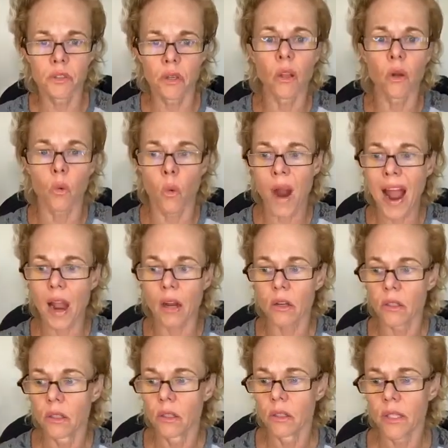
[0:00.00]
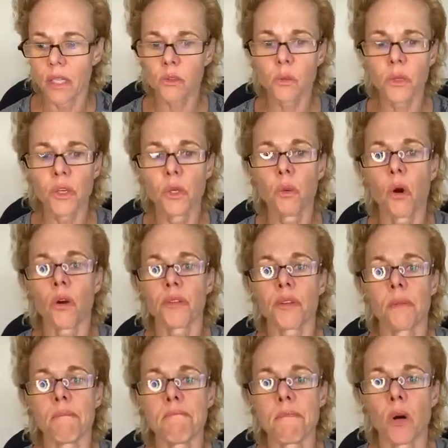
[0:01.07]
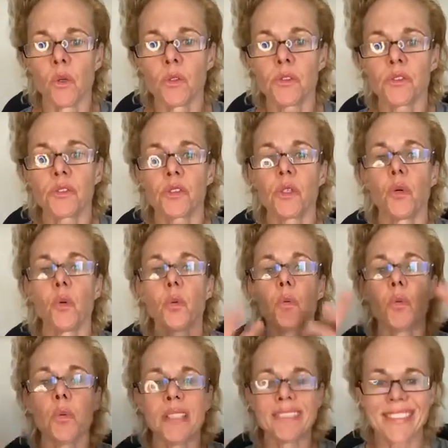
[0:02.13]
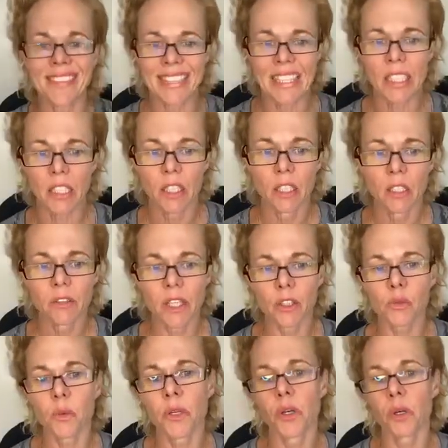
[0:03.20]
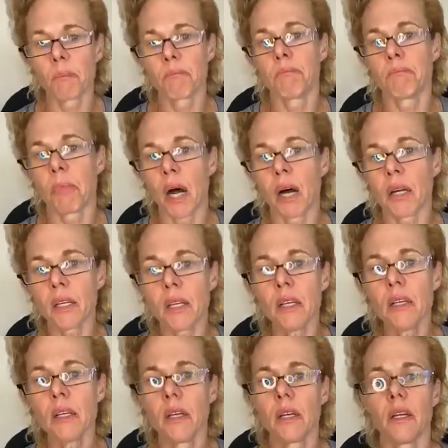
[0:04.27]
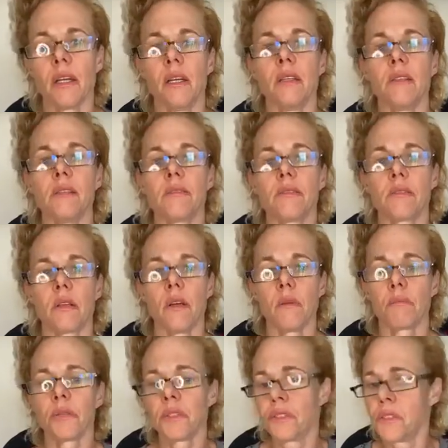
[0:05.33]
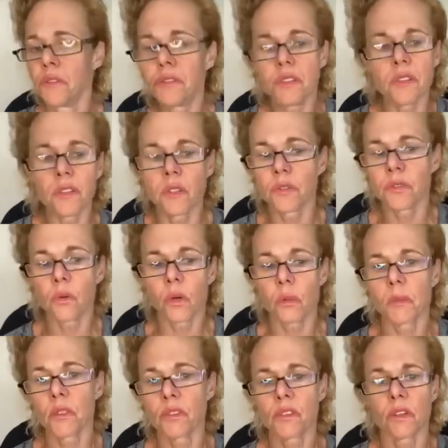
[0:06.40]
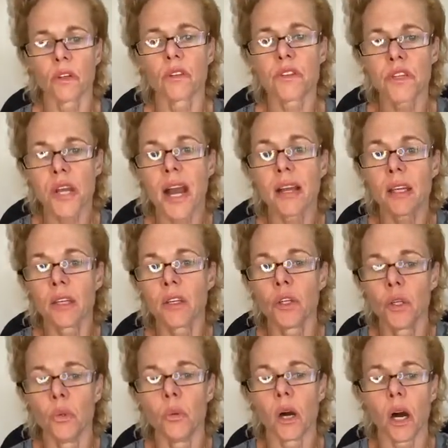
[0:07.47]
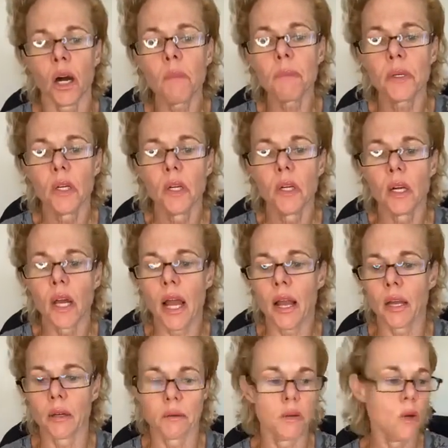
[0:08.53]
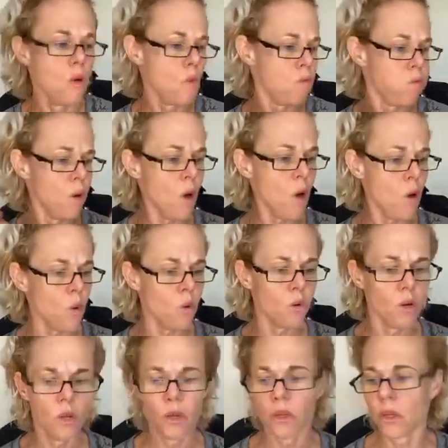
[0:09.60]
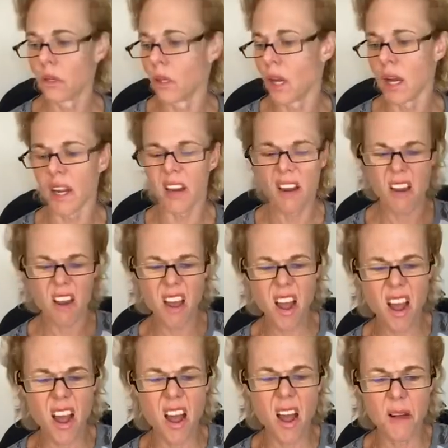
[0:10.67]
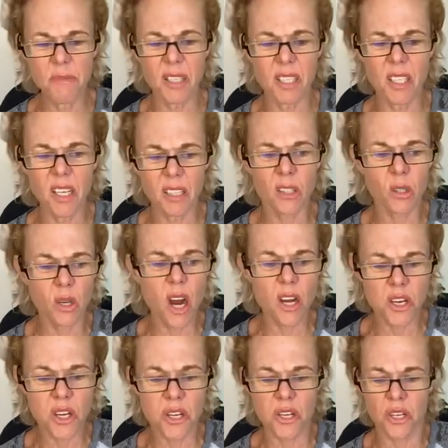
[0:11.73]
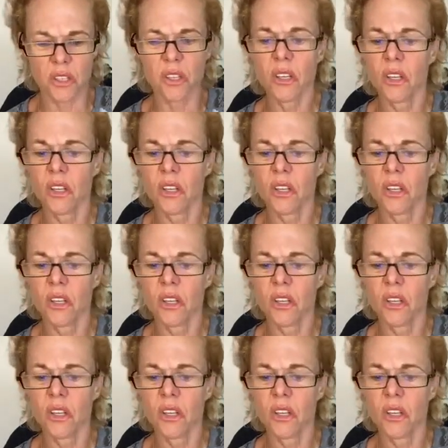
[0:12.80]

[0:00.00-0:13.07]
y'all are whack. That's when you are the most risky. That's when your body is producing those hormones that are jacking you up, and woo, you're like, oh, I'm gonna crush